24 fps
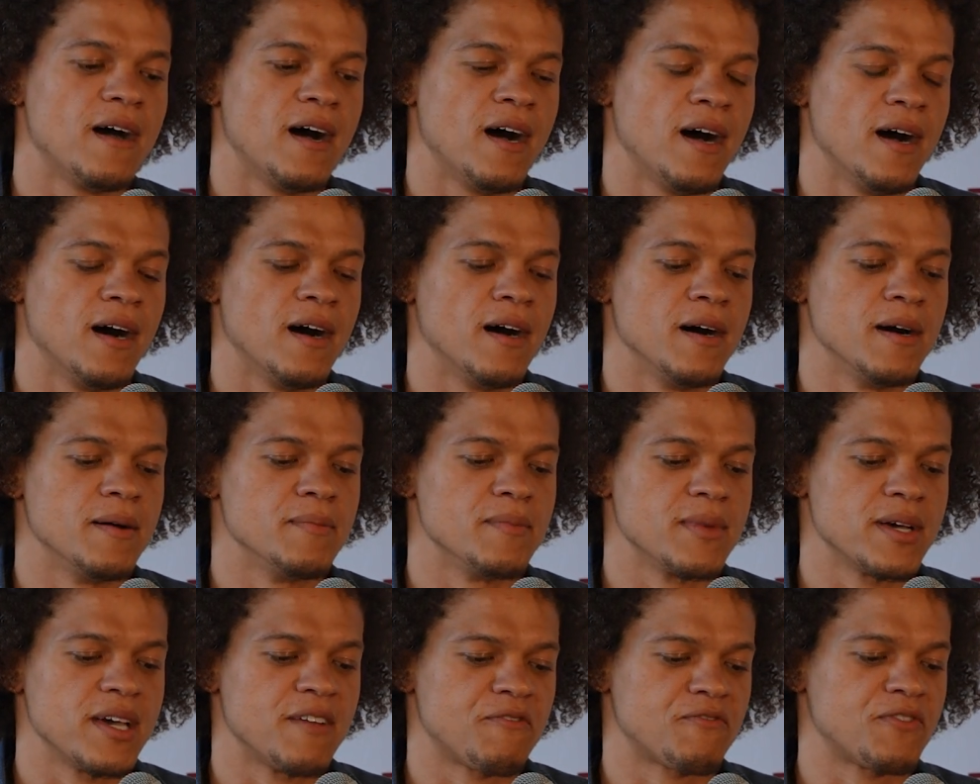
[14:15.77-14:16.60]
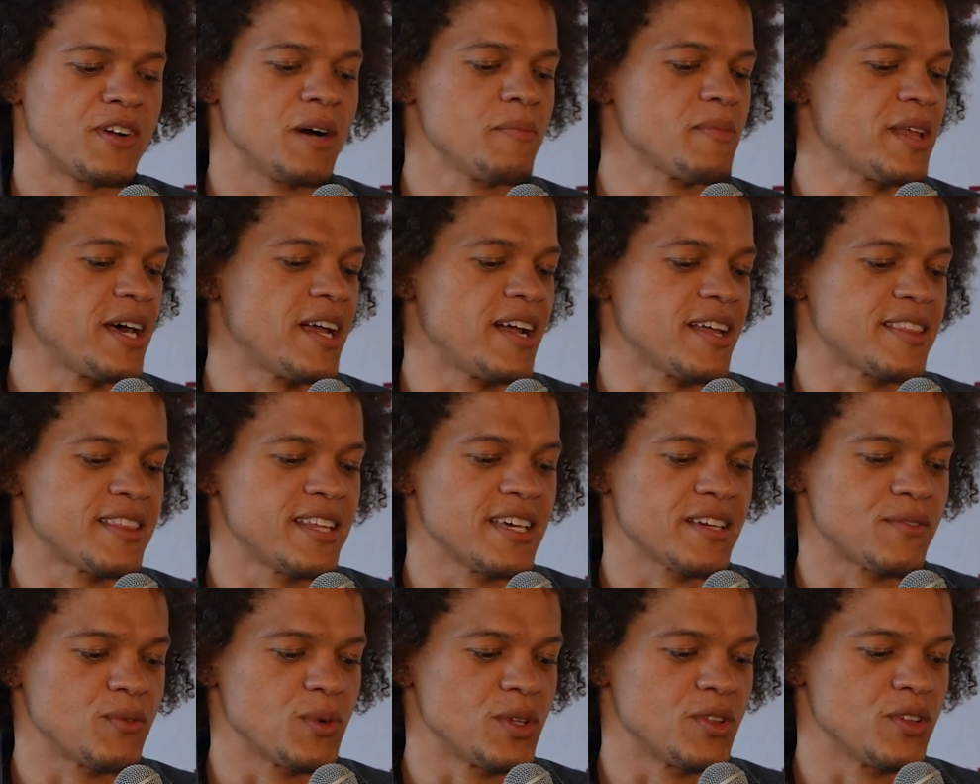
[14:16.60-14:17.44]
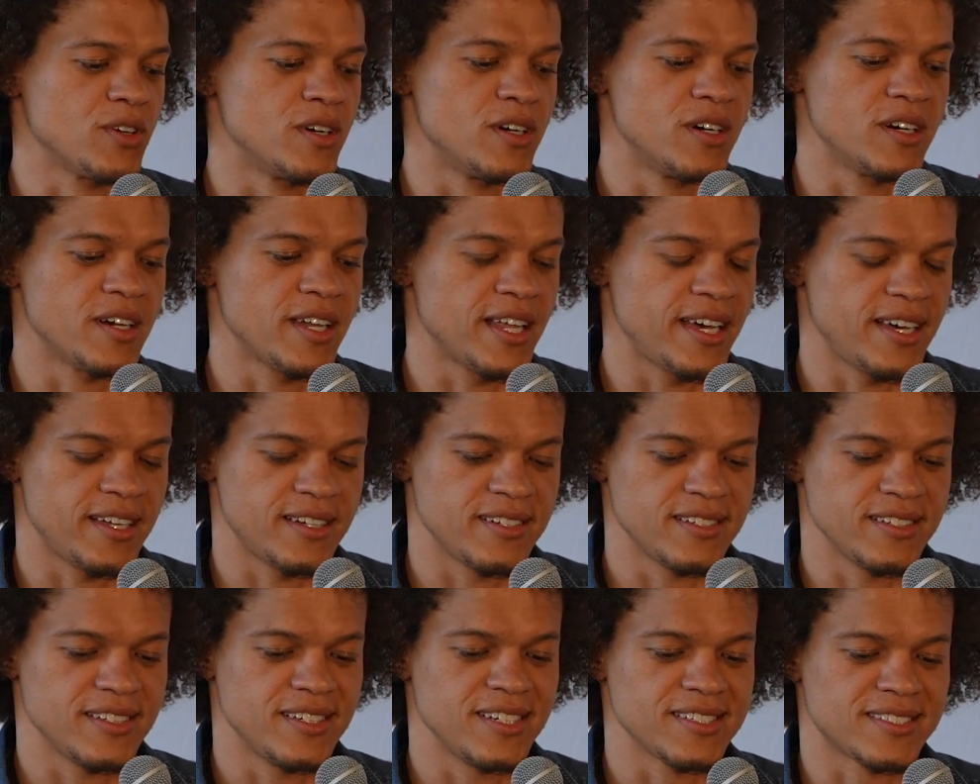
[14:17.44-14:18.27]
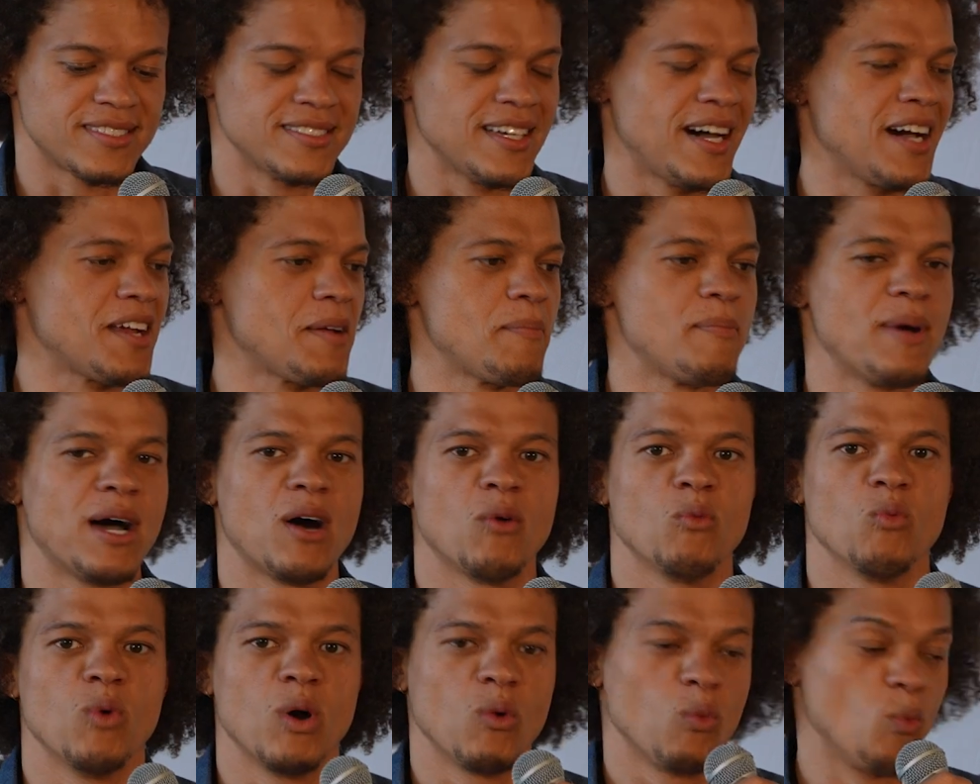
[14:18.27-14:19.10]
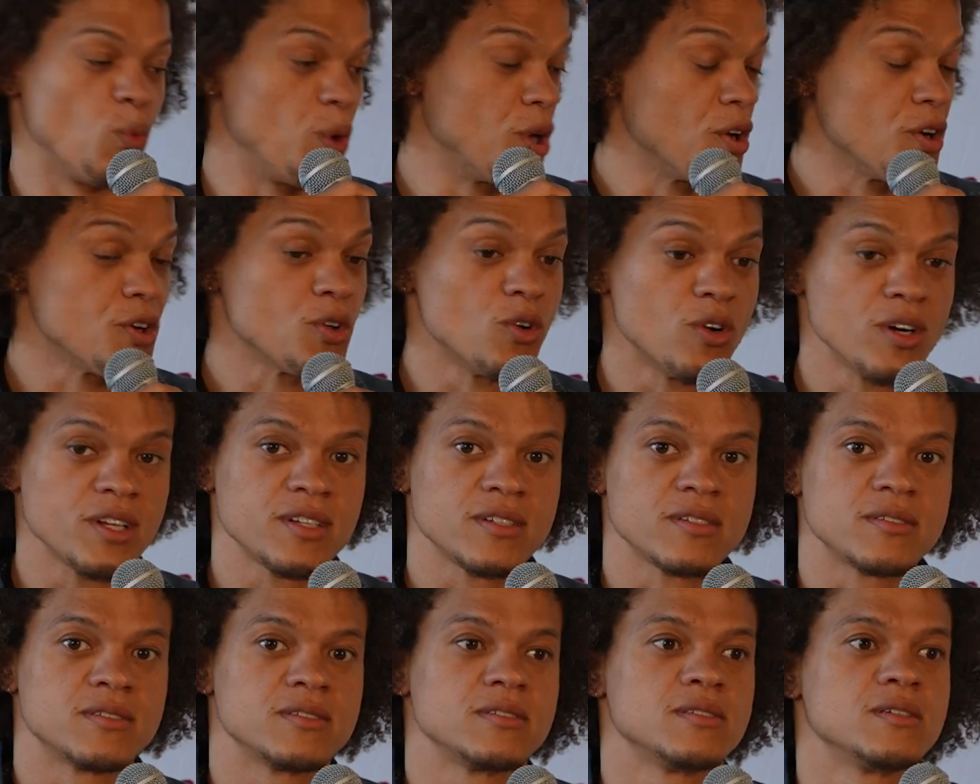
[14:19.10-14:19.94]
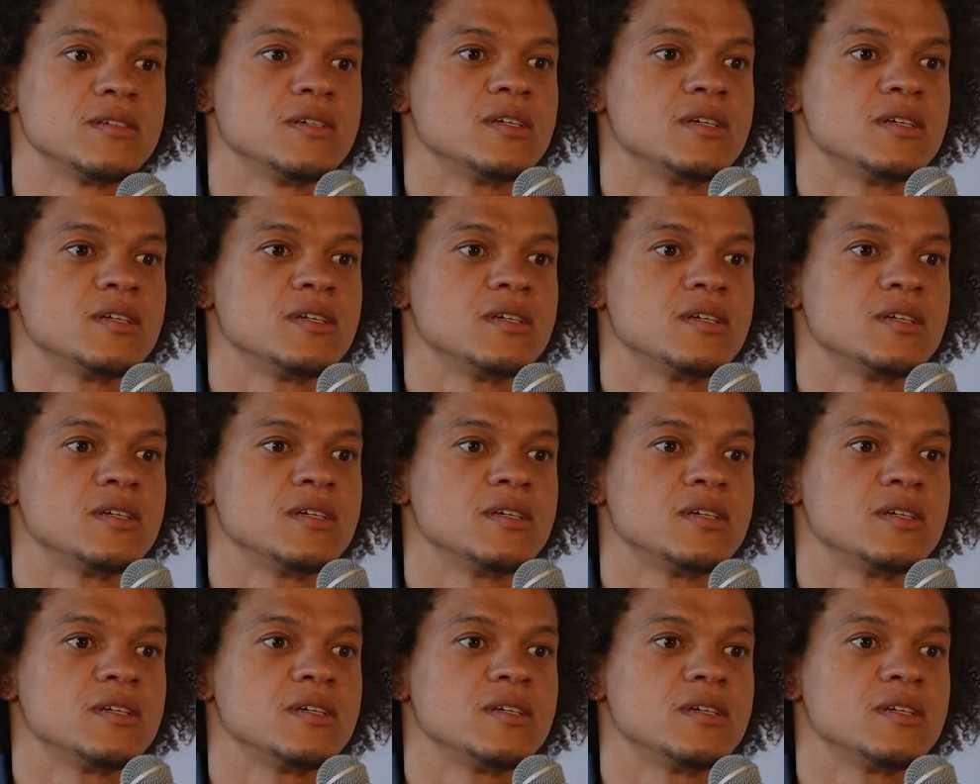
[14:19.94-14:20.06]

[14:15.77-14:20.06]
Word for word: Um, and from that, I think we learned that it's not about what we're doing,